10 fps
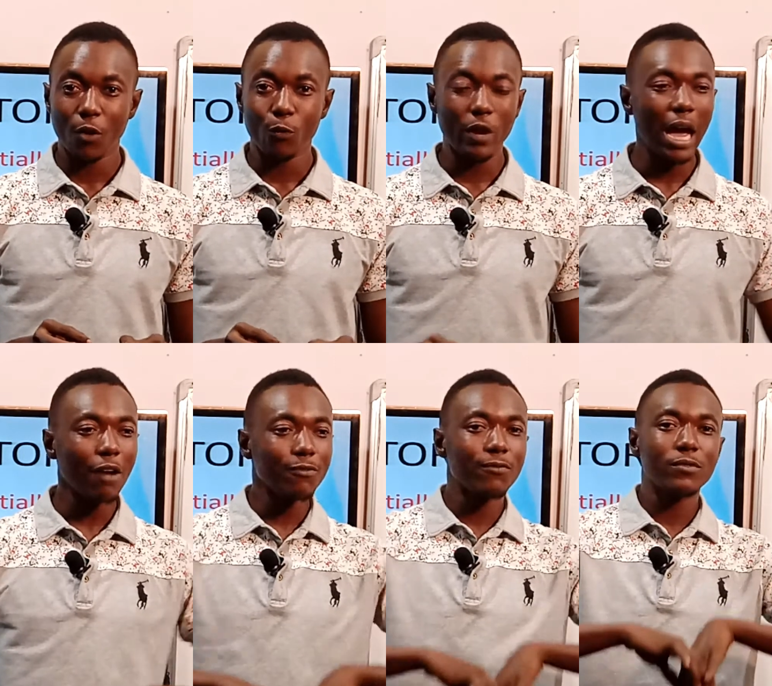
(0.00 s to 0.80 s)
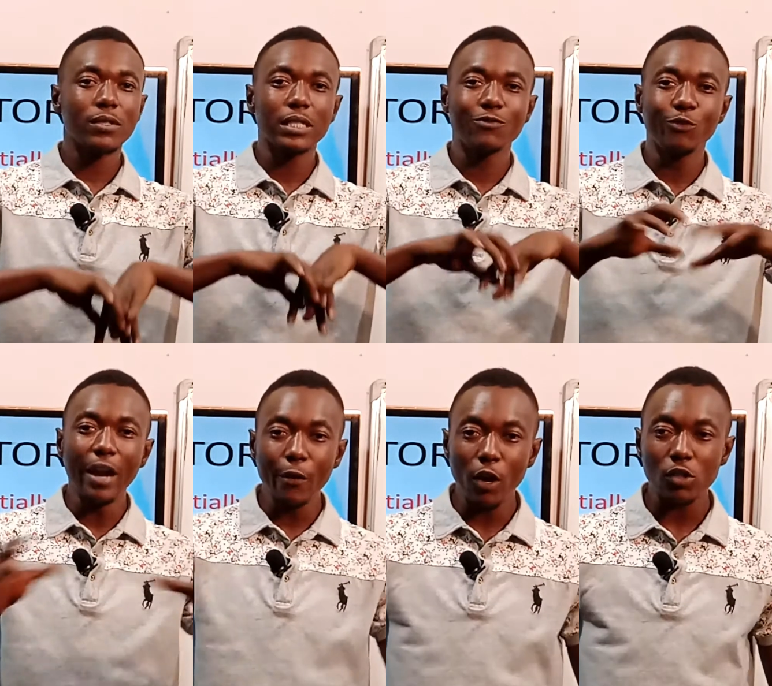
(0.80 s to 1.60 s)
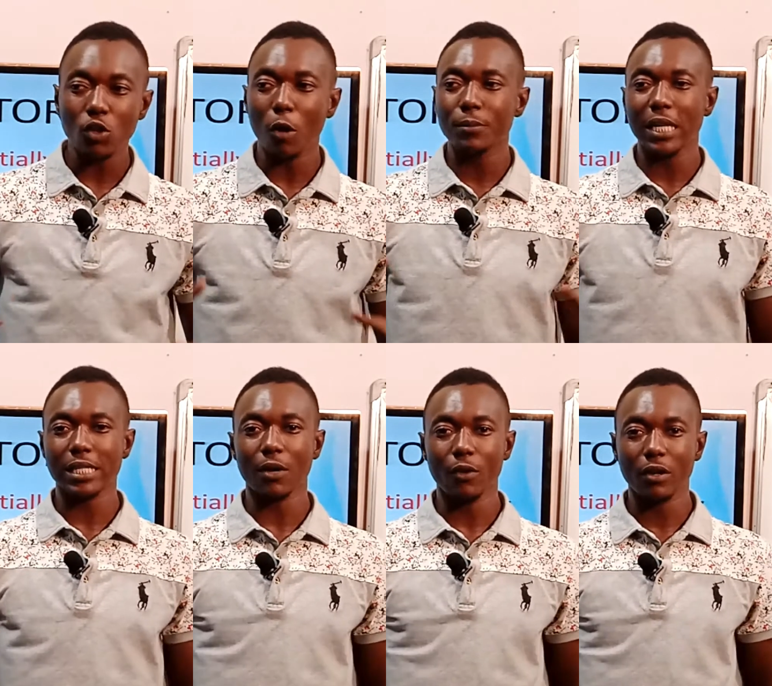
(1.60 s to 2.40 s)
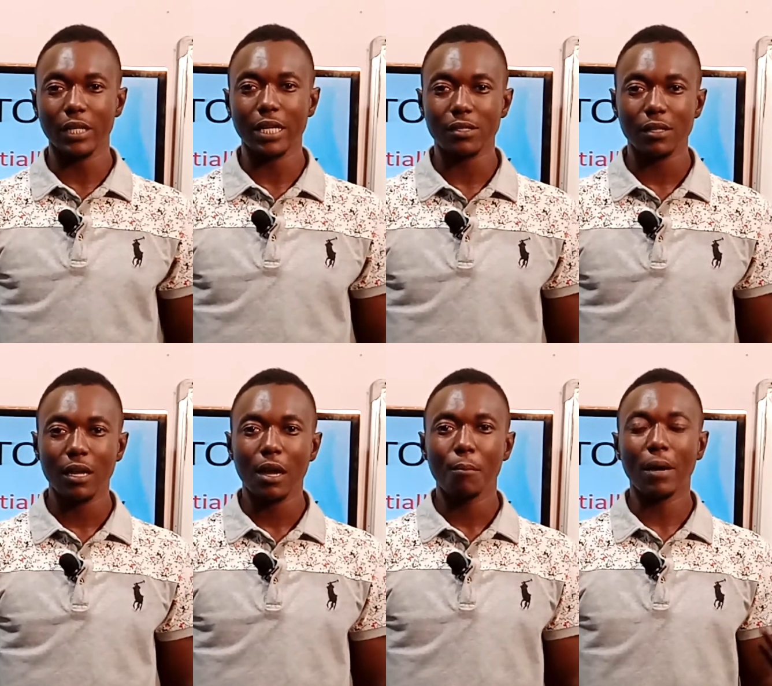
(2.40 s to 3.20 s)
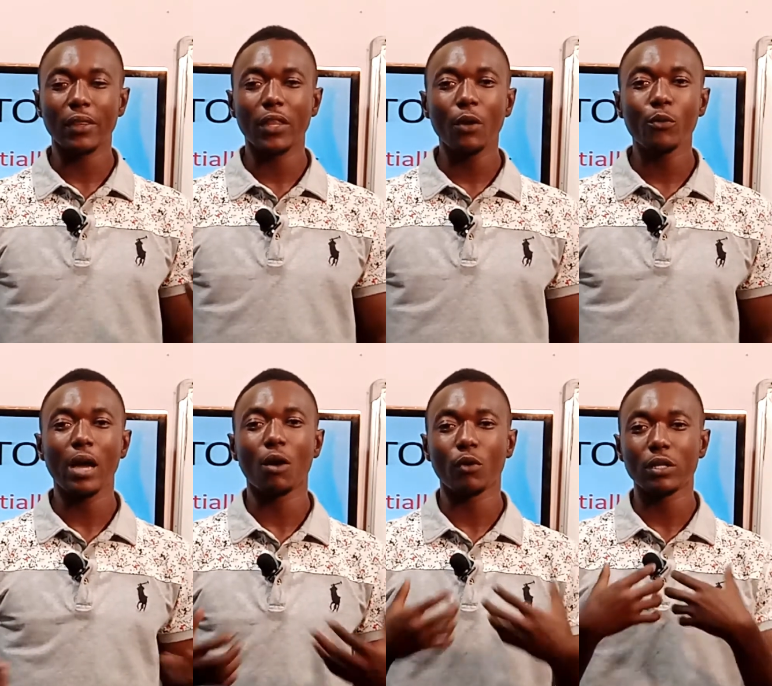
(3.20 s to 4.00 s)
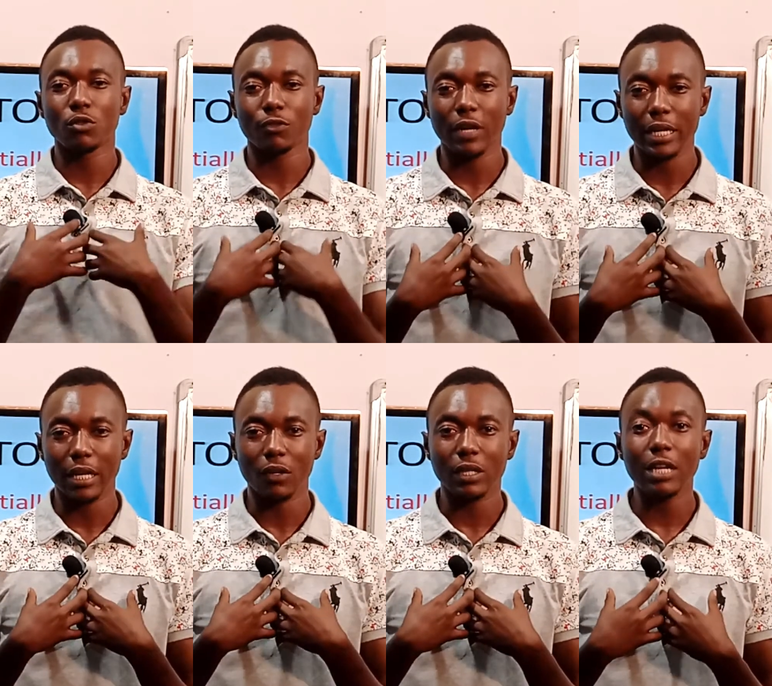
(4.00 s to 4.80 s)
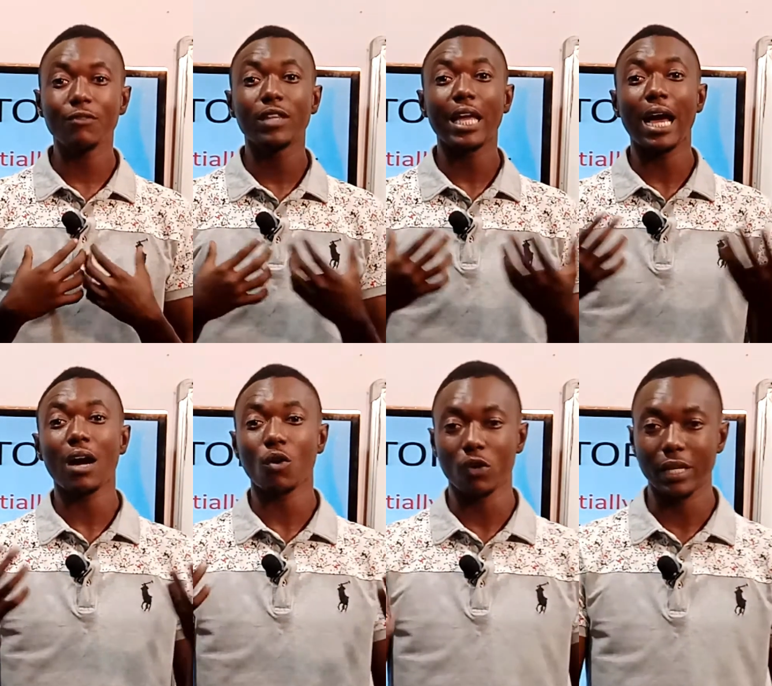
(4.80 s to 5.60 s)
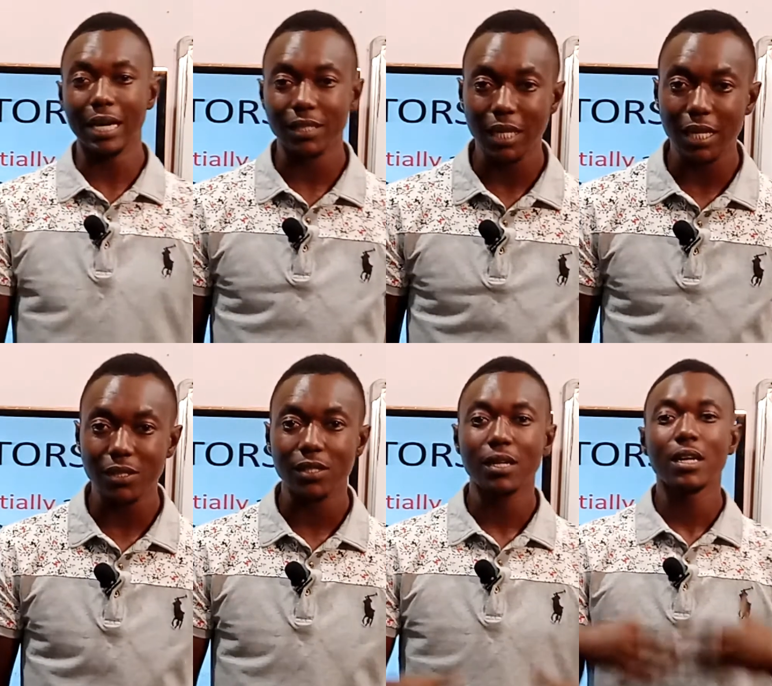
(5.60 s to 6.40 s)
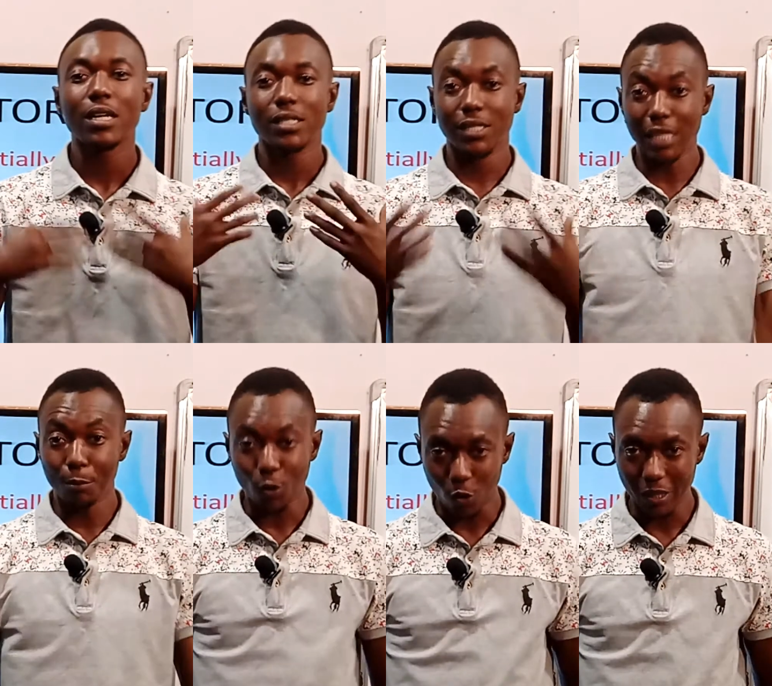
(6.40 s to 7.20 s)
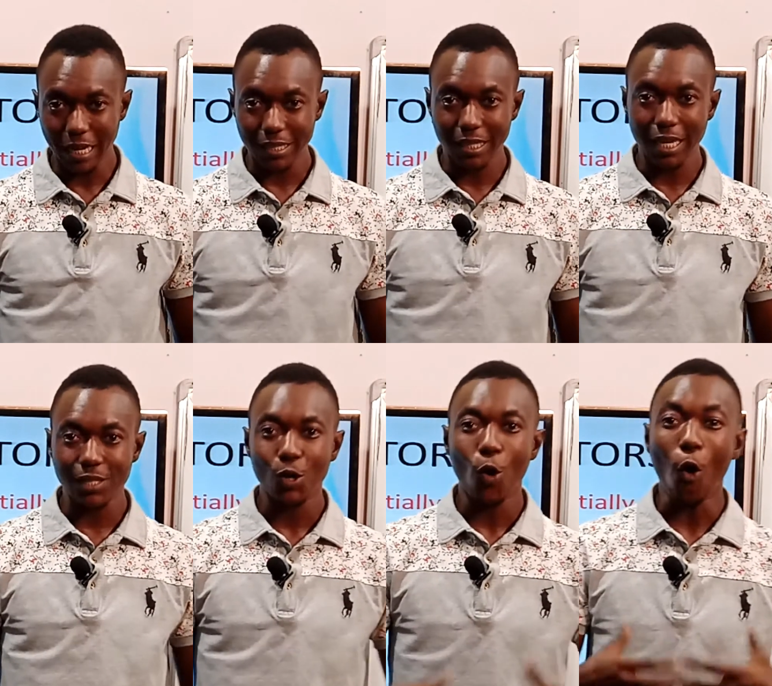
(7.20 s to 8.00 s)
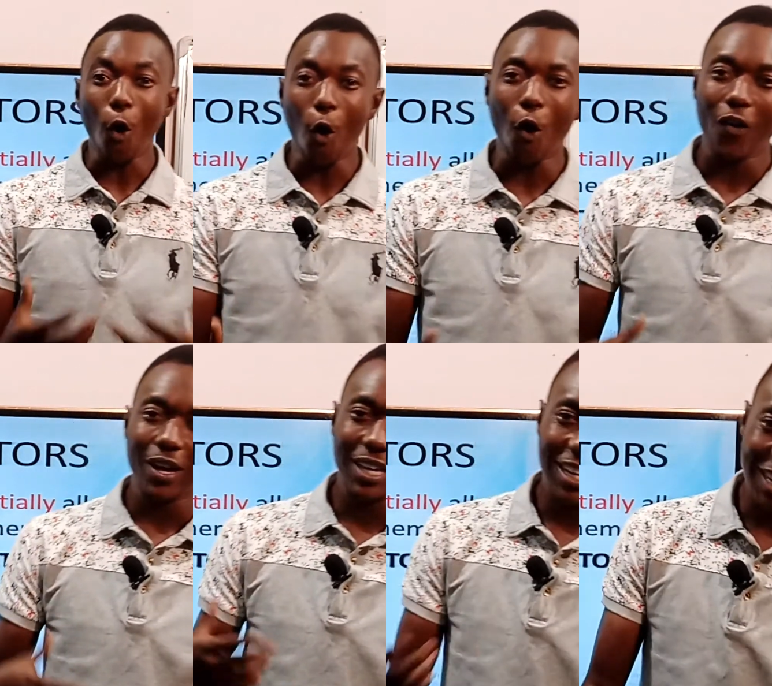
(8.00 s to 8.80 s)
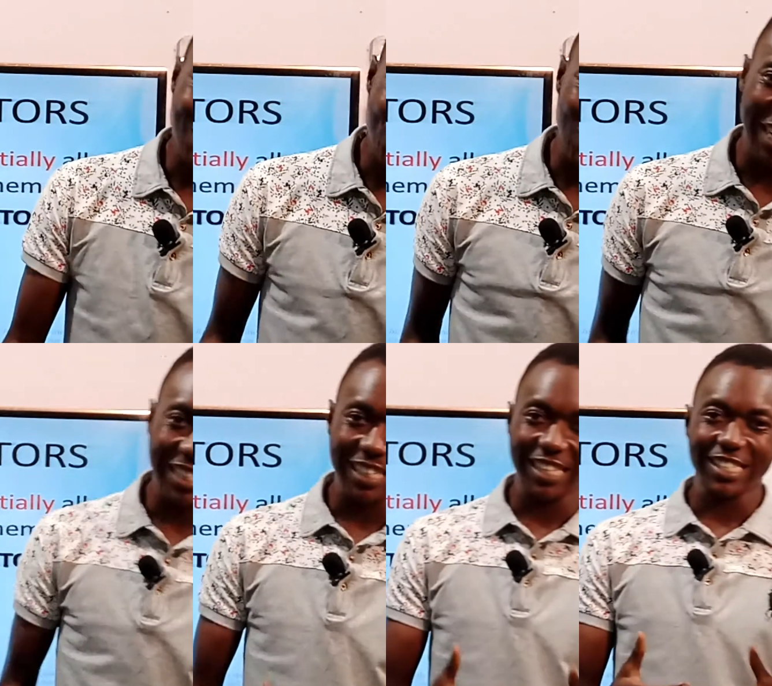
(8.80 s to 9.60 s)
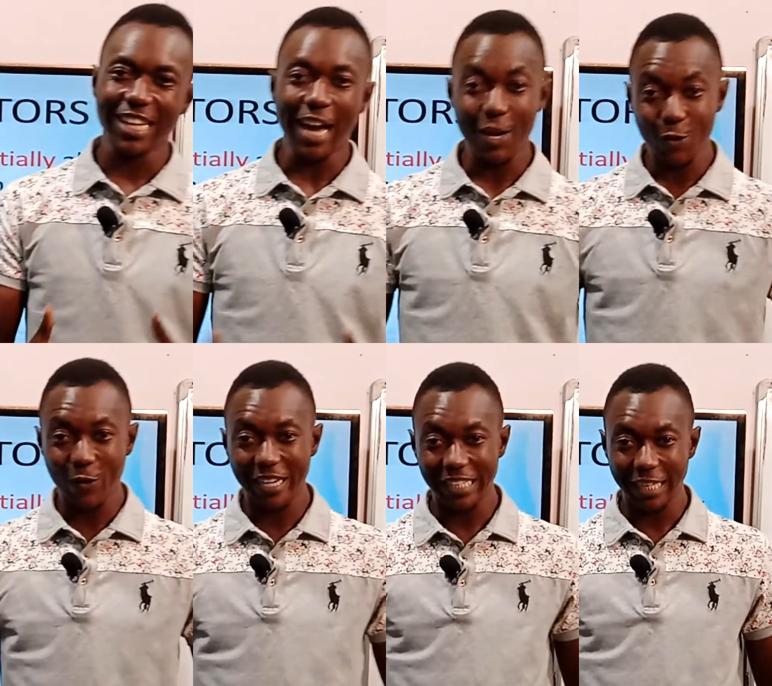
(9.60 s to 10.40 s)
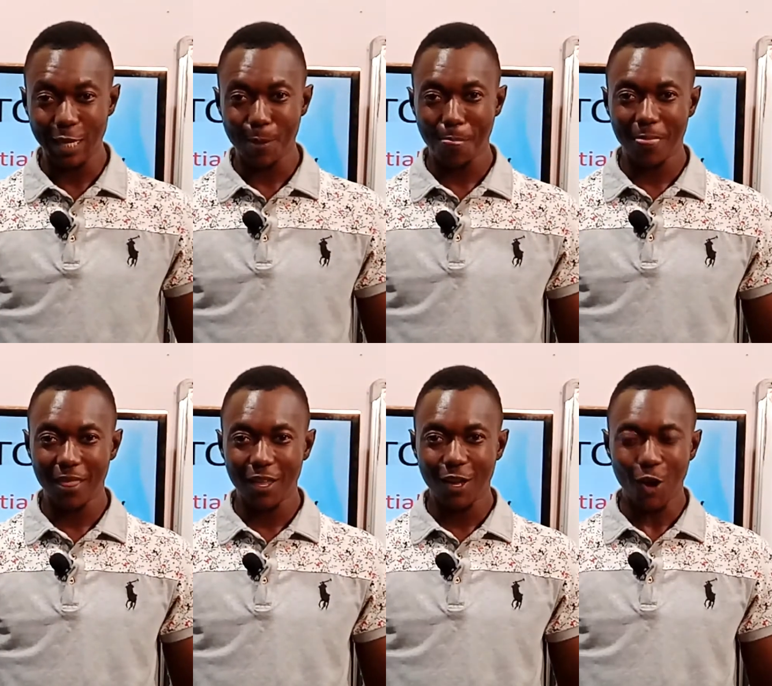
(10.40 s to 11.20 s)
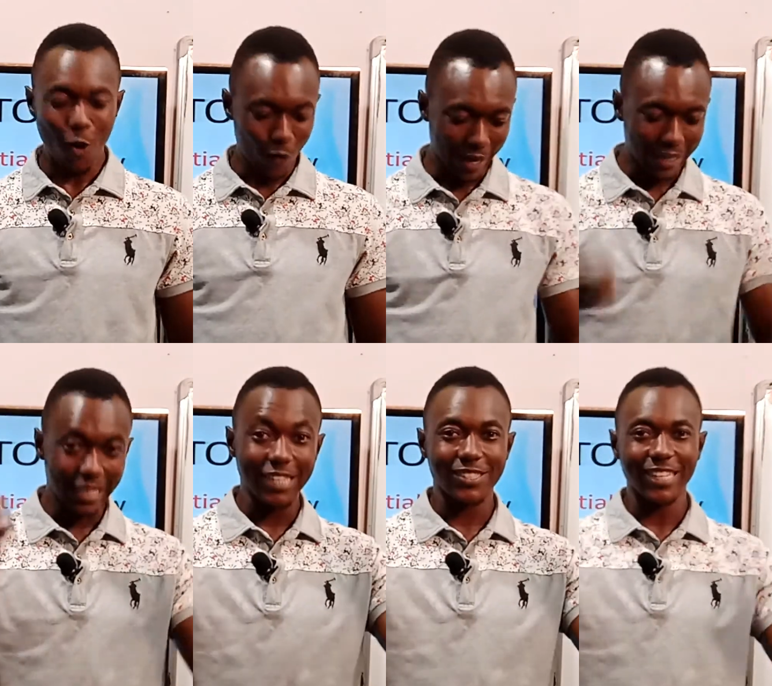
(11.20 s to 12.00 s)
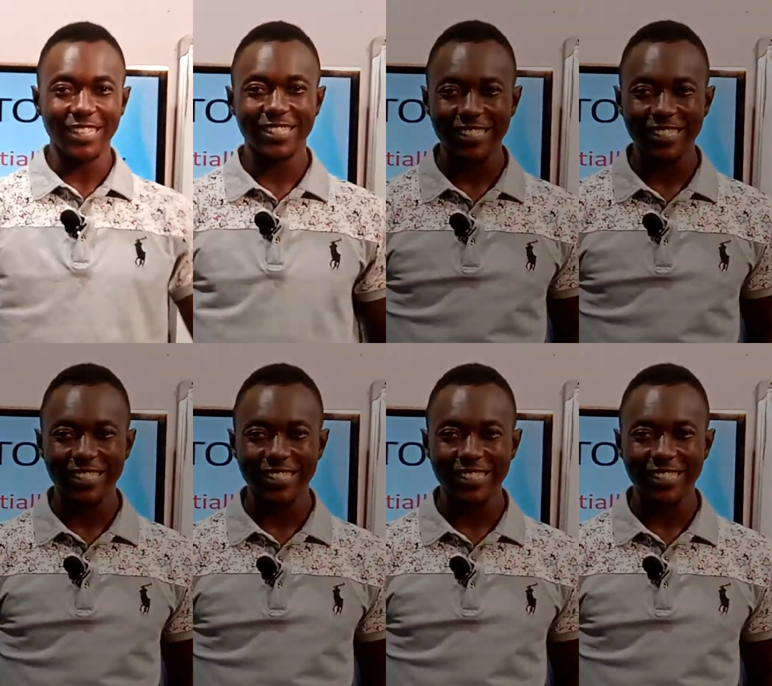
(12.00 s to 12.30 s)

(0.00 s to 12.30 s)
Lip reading: We have various objects around us, but then we are going to find out if they are conductors, semiconductors, or insulators. Are you ready? All right, let's start.